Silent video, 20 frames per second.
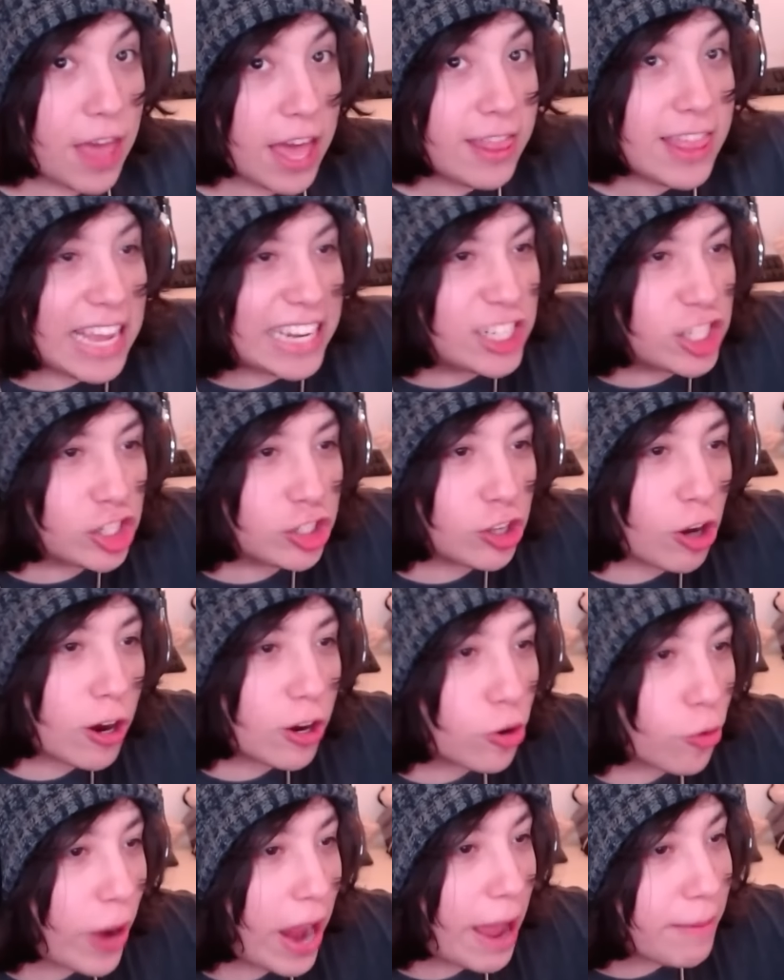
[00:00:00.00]
and then they
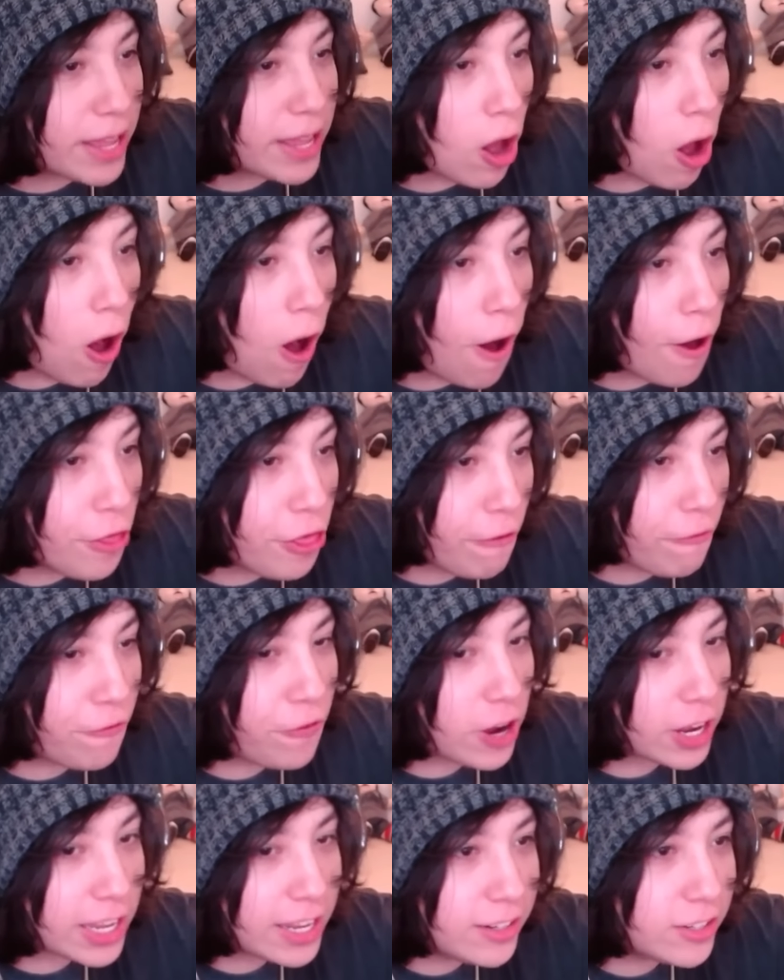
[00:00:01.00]
start grabbing all the
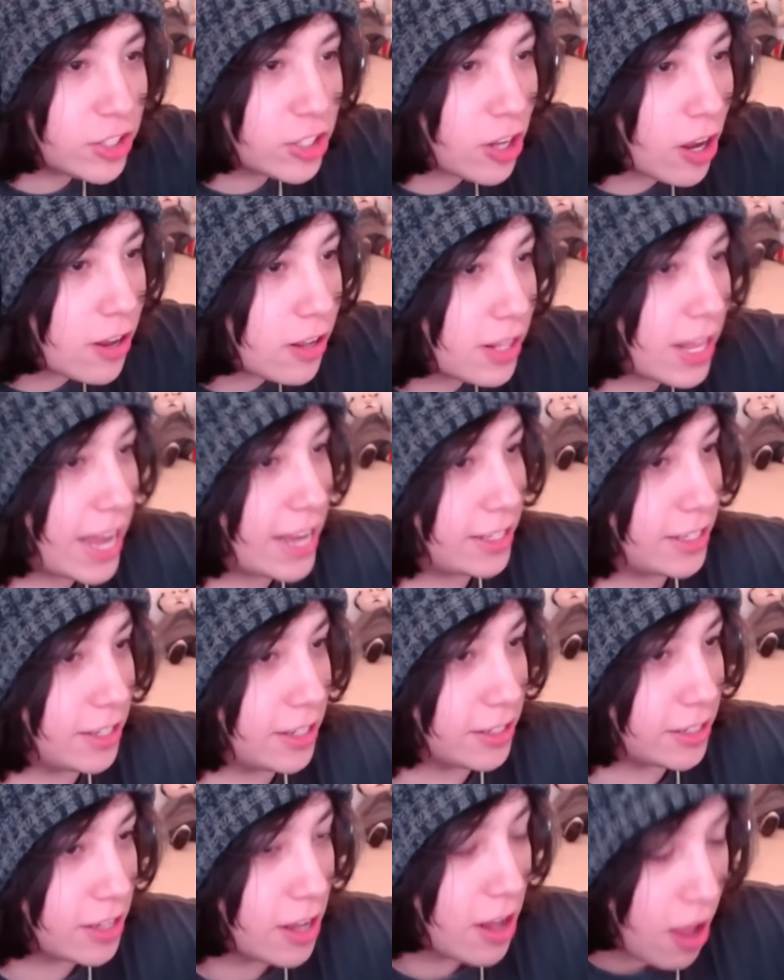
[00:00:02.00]
fucking
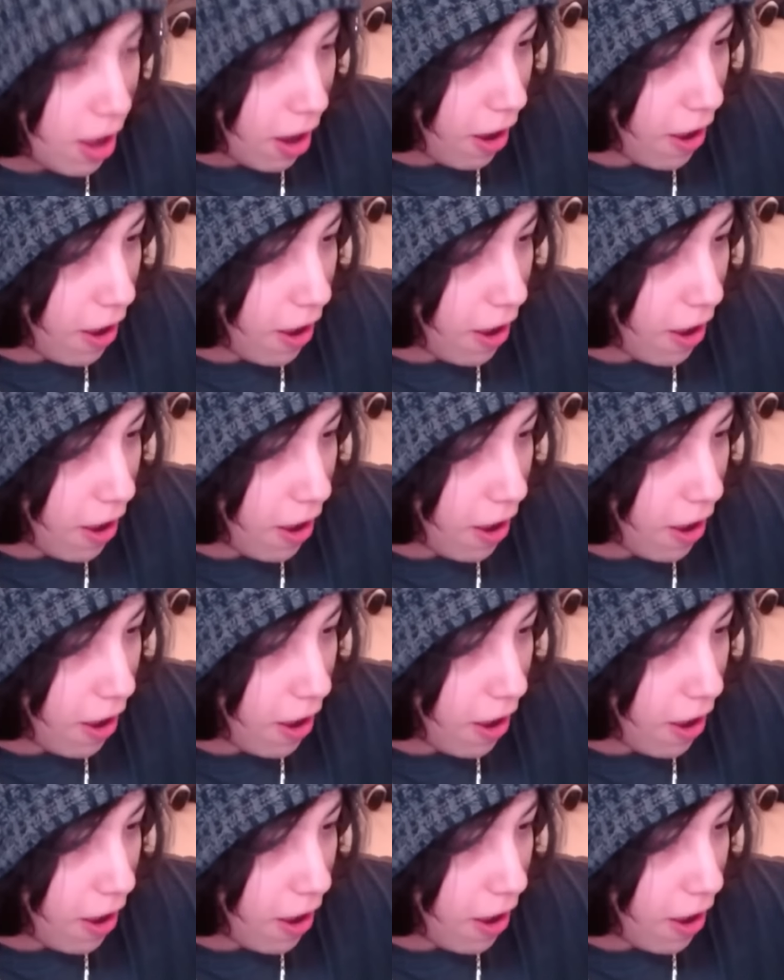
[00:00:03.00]
sunglasses